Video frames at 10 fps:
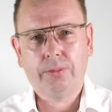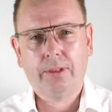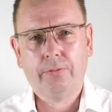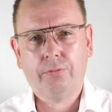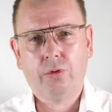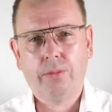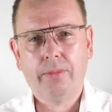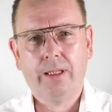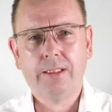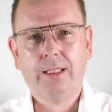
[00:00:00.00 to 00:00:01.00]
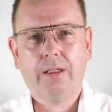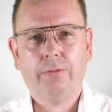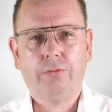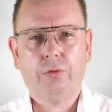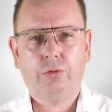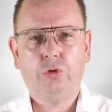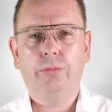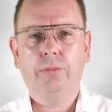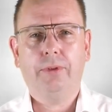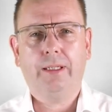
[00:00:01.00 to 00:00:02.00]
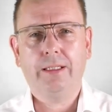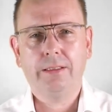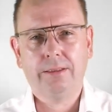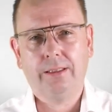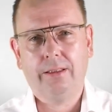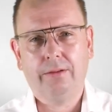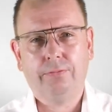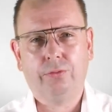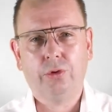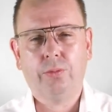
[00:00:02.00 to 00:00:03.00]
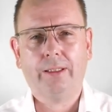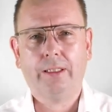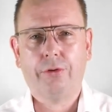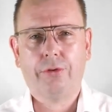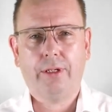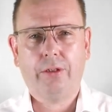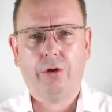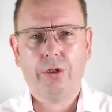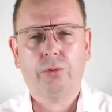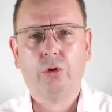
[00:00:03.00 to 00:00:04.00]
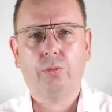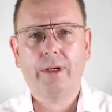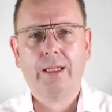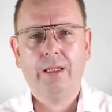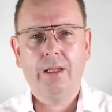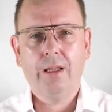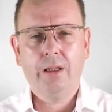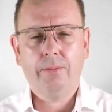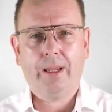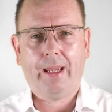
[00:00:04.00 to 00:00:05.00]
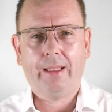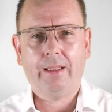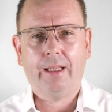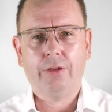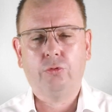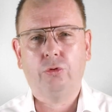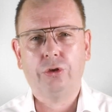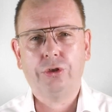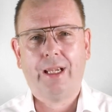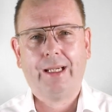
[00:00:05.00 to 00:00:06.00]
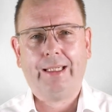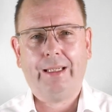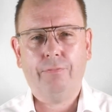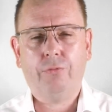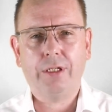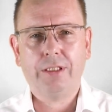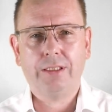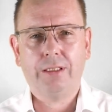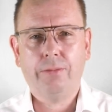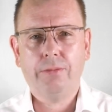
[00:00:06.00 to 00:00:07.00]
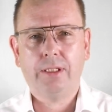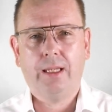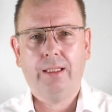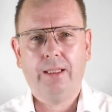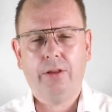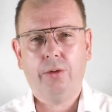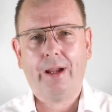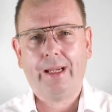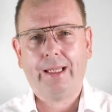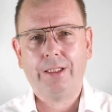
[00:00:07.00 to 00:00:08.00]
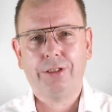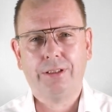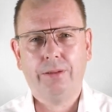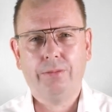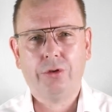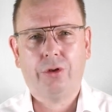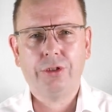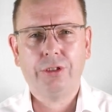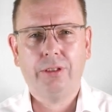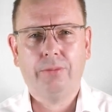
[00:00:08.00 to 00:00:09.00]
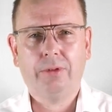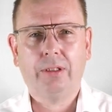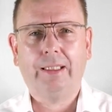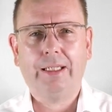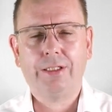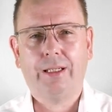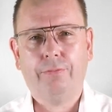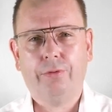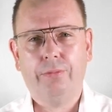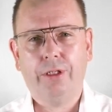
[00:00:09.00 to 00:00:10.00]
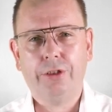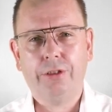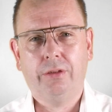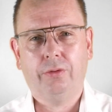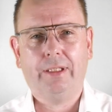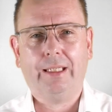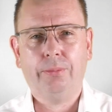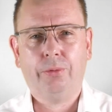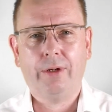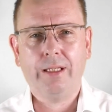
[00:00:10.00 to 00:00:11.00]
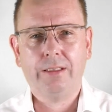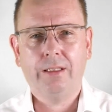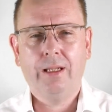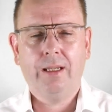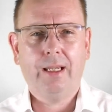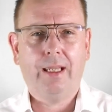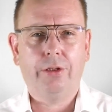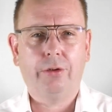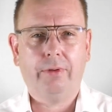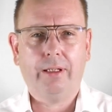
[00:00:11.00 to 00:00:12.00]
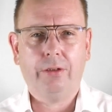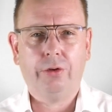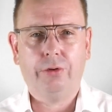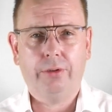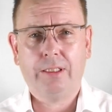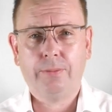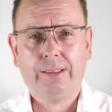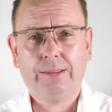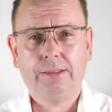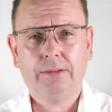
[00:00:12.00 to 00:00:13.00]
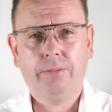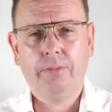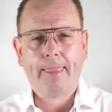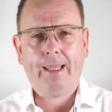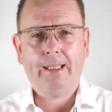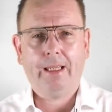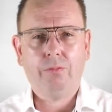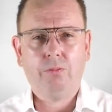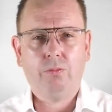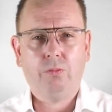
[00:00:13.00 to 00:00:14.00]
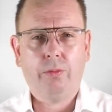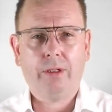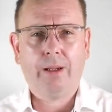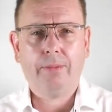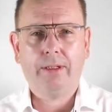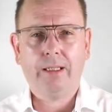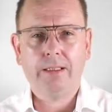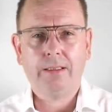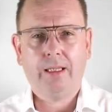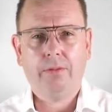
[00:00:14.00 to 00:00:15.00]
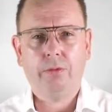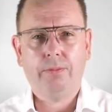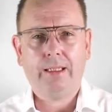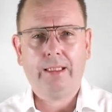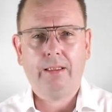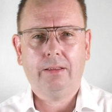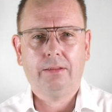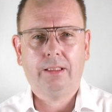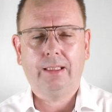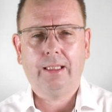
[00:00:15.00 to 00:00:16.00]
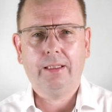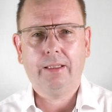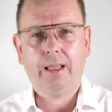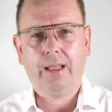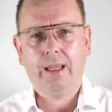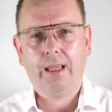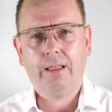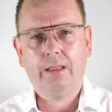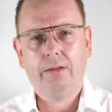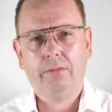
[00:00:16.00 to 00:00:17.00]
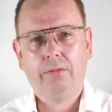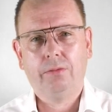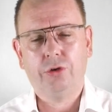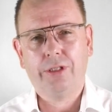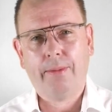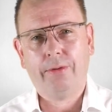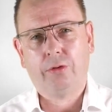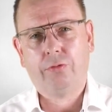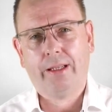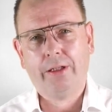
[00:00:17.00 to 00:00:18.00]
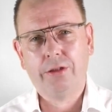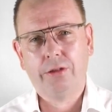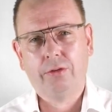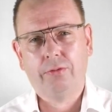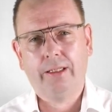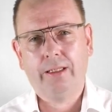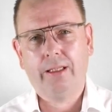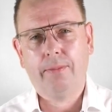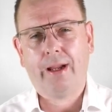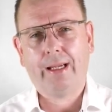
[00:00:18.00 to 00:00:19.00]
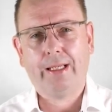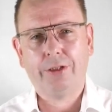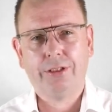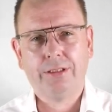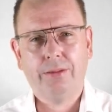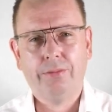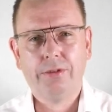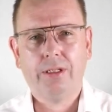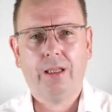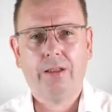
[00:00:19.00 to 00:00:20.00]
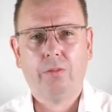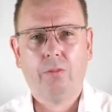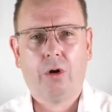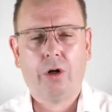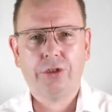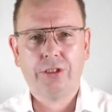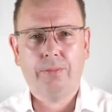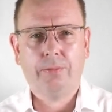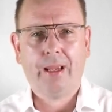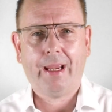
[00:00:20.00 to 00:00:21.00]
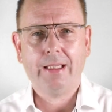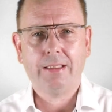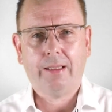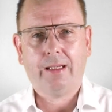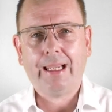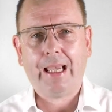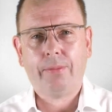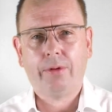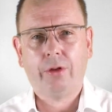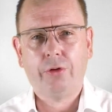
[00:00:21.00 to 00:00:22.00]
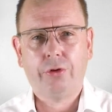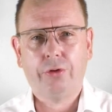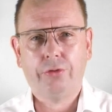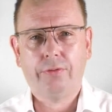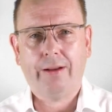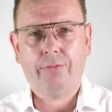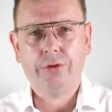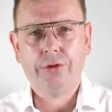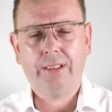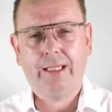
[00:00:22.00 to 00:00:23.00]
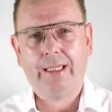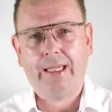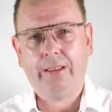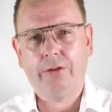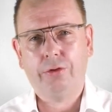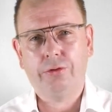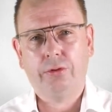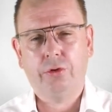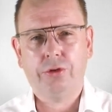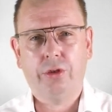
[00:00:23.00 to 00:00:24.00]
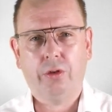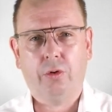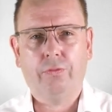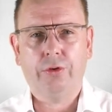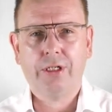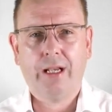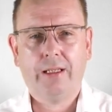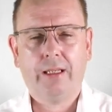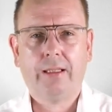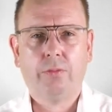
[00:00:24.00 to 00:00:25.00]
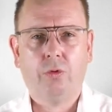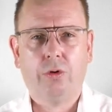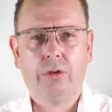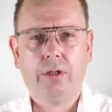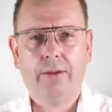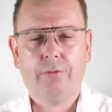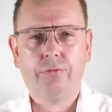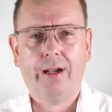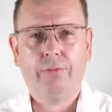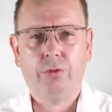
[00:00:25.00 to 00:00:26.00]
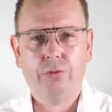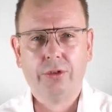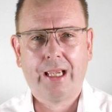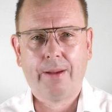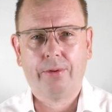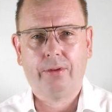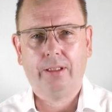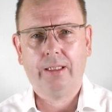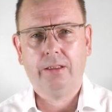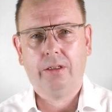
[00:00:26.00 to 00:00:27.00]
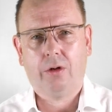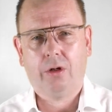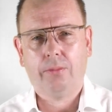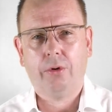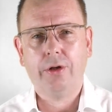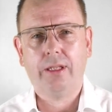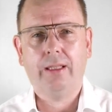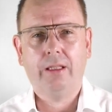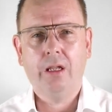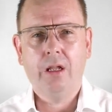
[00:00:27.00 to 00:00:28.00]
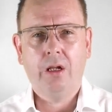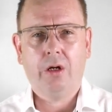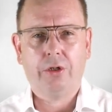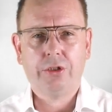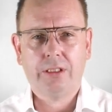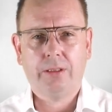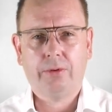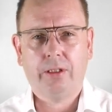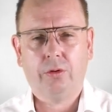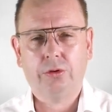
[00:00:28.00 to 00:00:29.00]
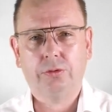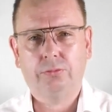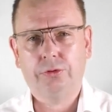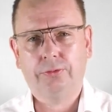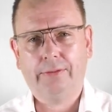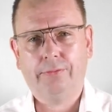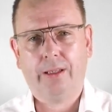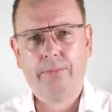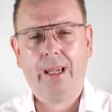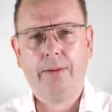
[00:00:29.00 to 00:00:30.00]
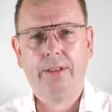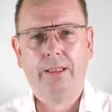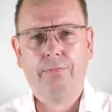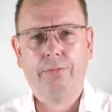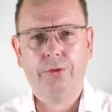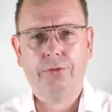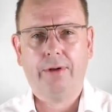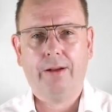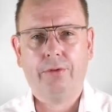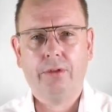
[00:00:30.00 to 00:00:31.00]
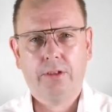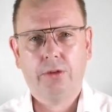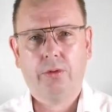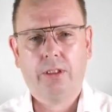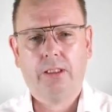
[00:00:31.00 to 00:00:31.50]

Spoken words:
platform, instead of human beings sitting for 20 or 30 hours per week paying and cross-checking invoice systems in their back-end systems, our system collates that information on data points integrated to their dispatch system, and then what would happen is it would be collated, and then there's debit and credits created in the back-end systems, and our system pays that capital out to their drivers. Yet again, there's the oversight of that, where if the driver owes capital in or an amount in, our system can also retrieve that payment in from the driver, so it